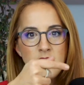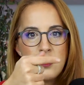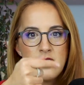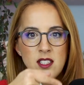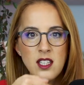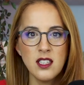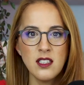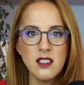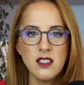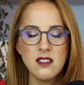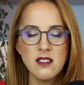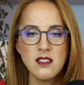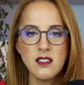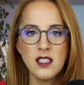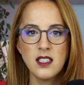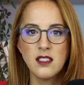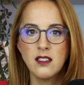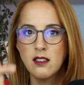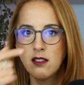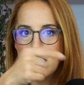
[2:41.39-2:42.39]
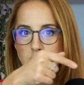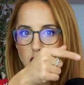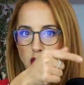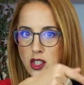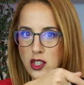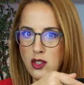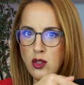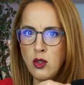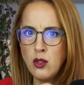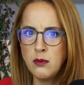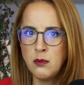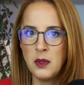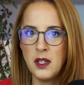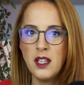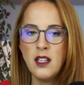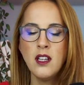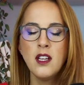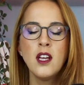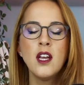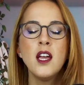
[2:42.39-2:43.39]
sentence that she told
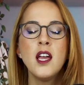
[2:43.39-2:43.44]
me,